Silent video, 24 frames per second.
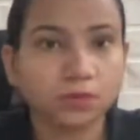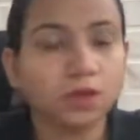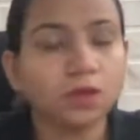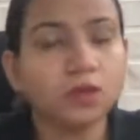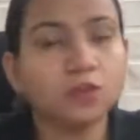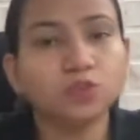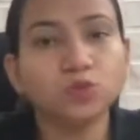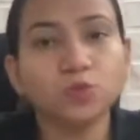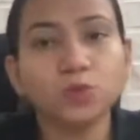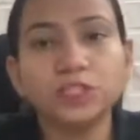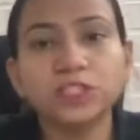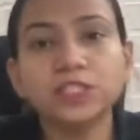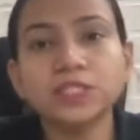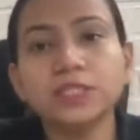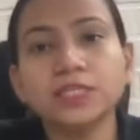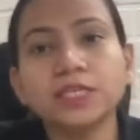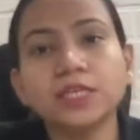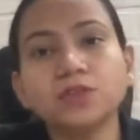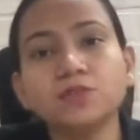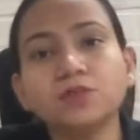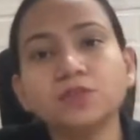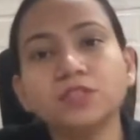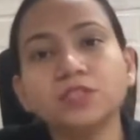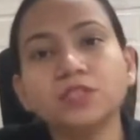So
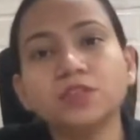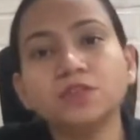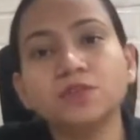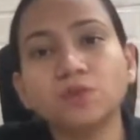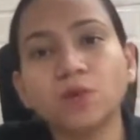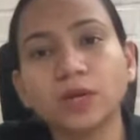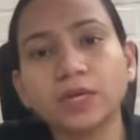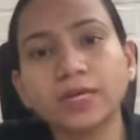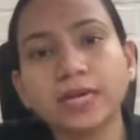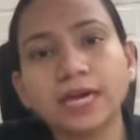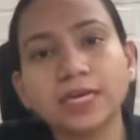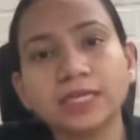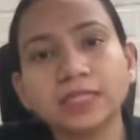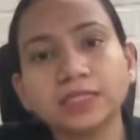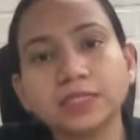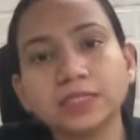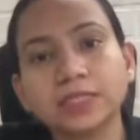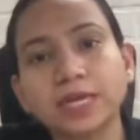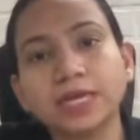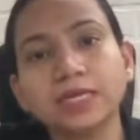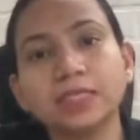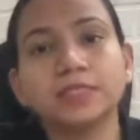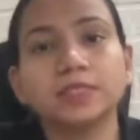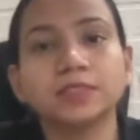AgCl will give what ions,
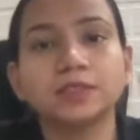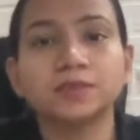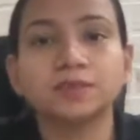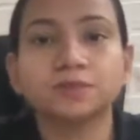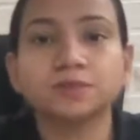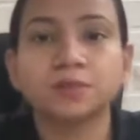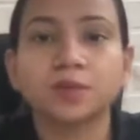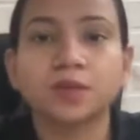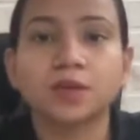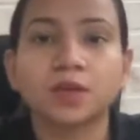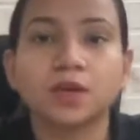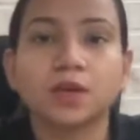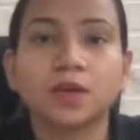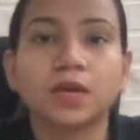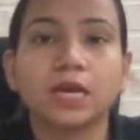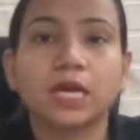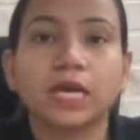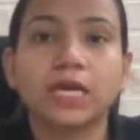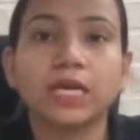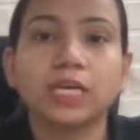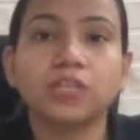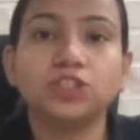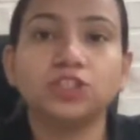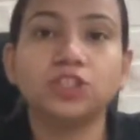guys?
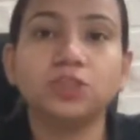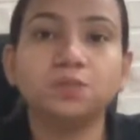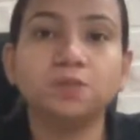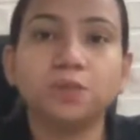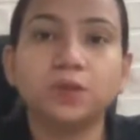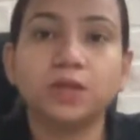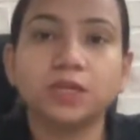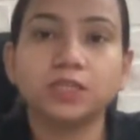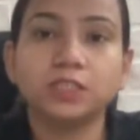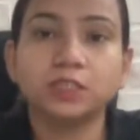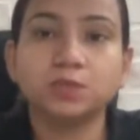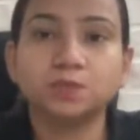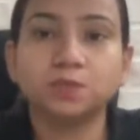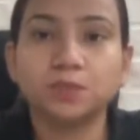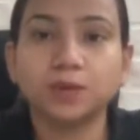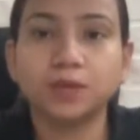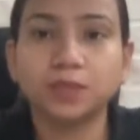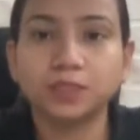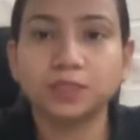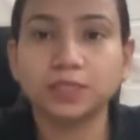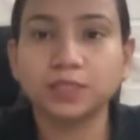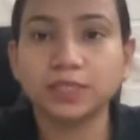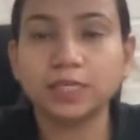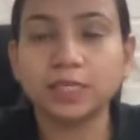Ag plus
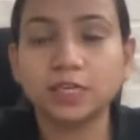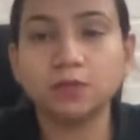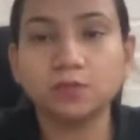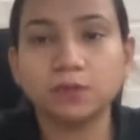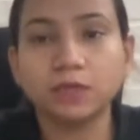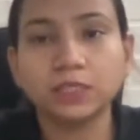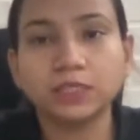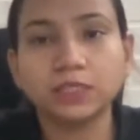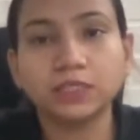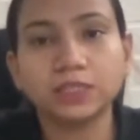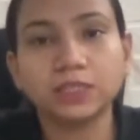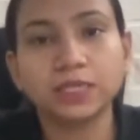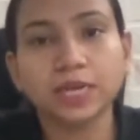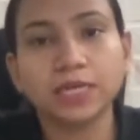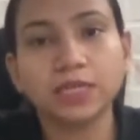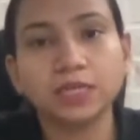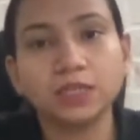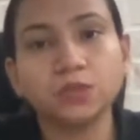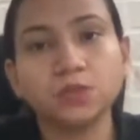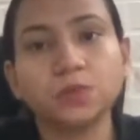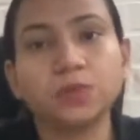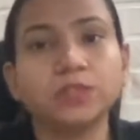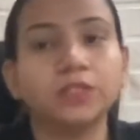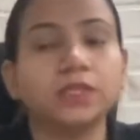Cl minus ion
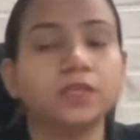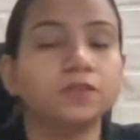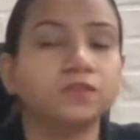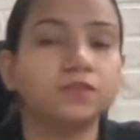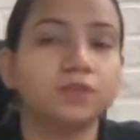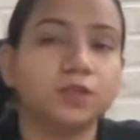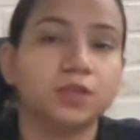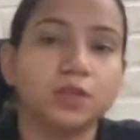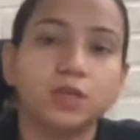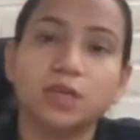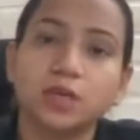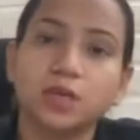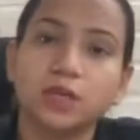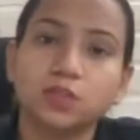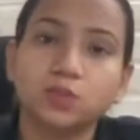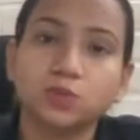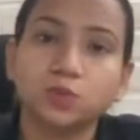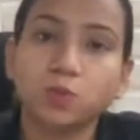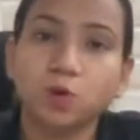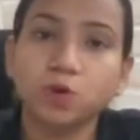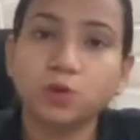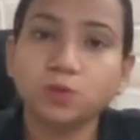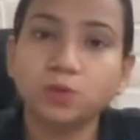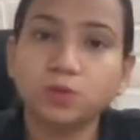it will give. So
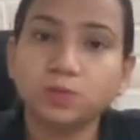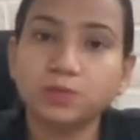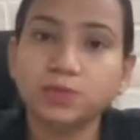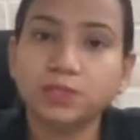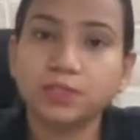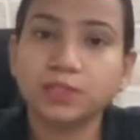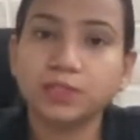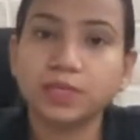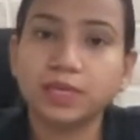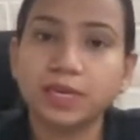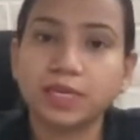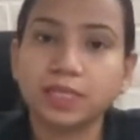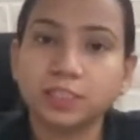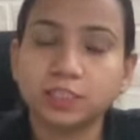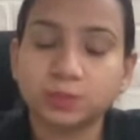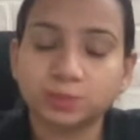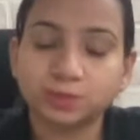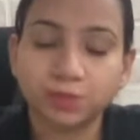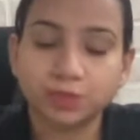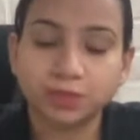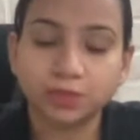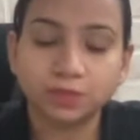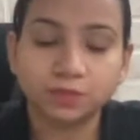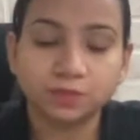what will be the
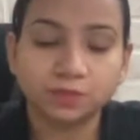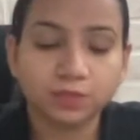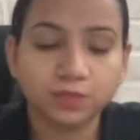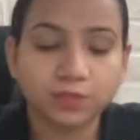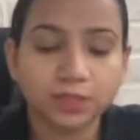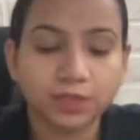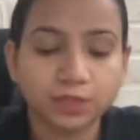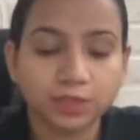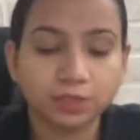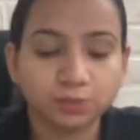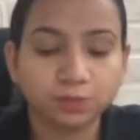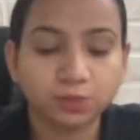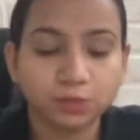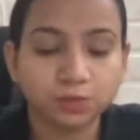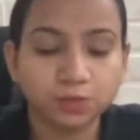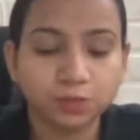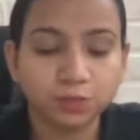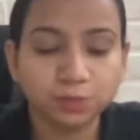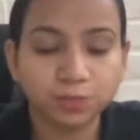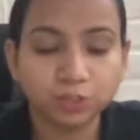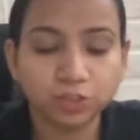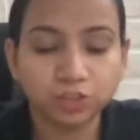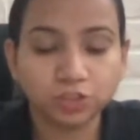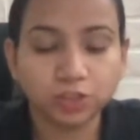KSP? KSP will
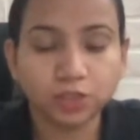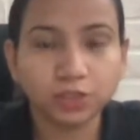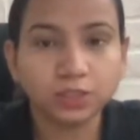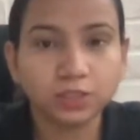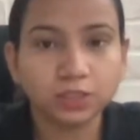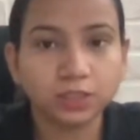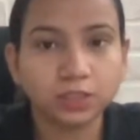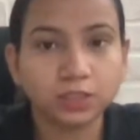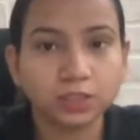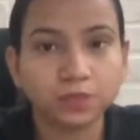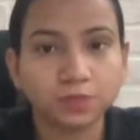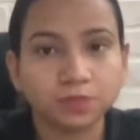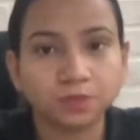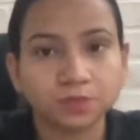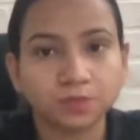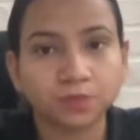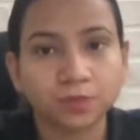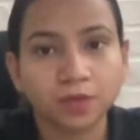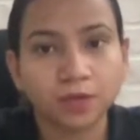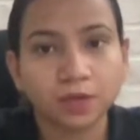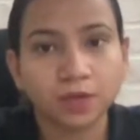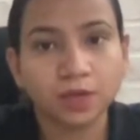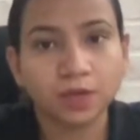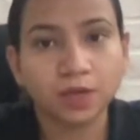be just
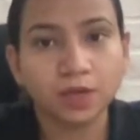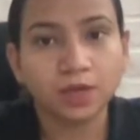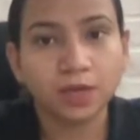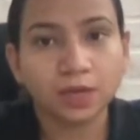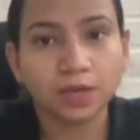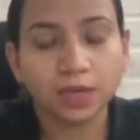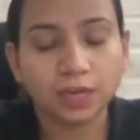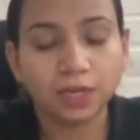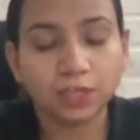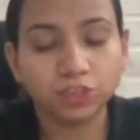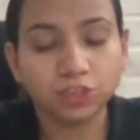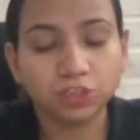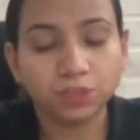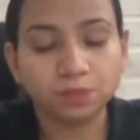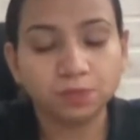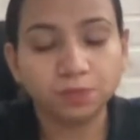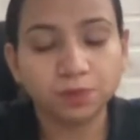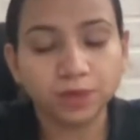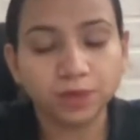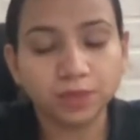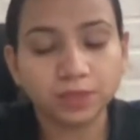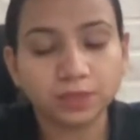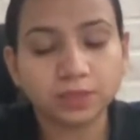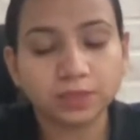Ag
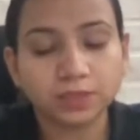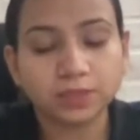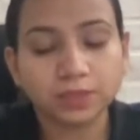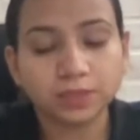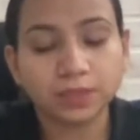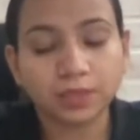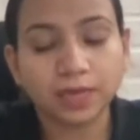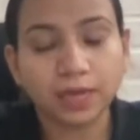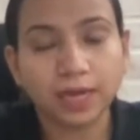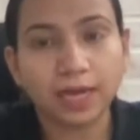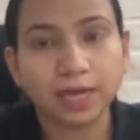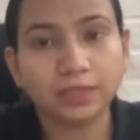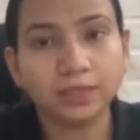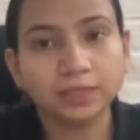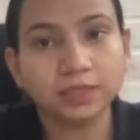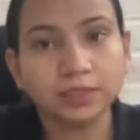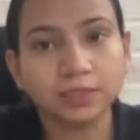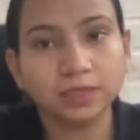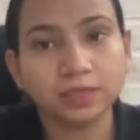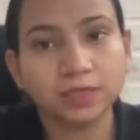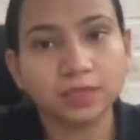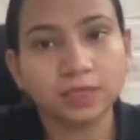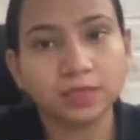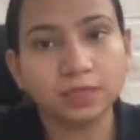plus and
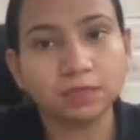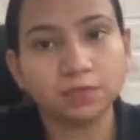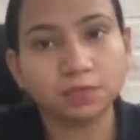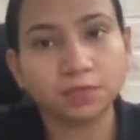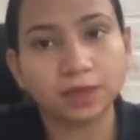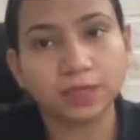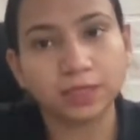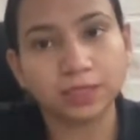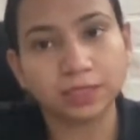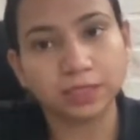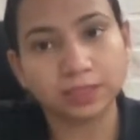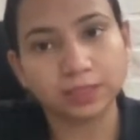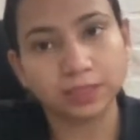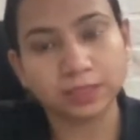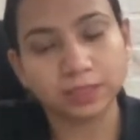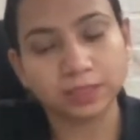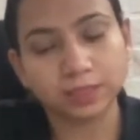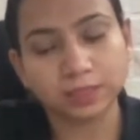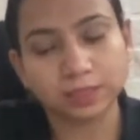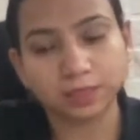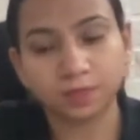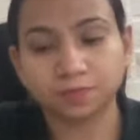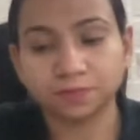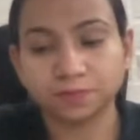Cl
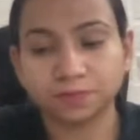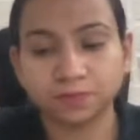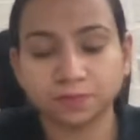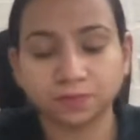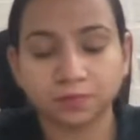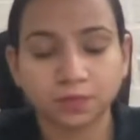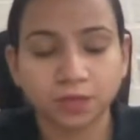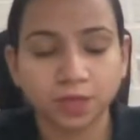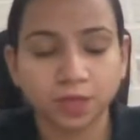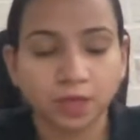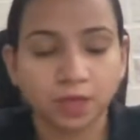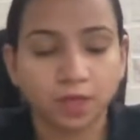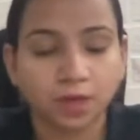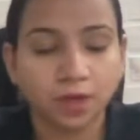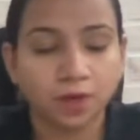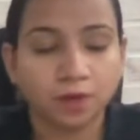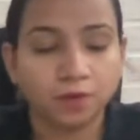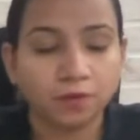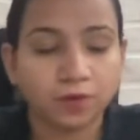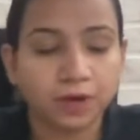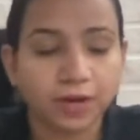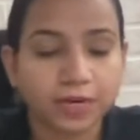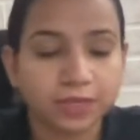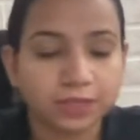minus.
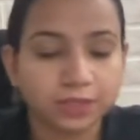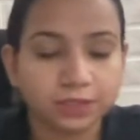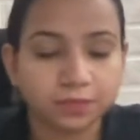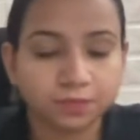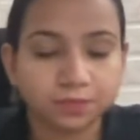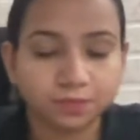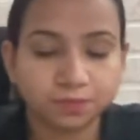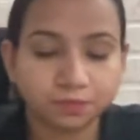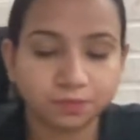Right?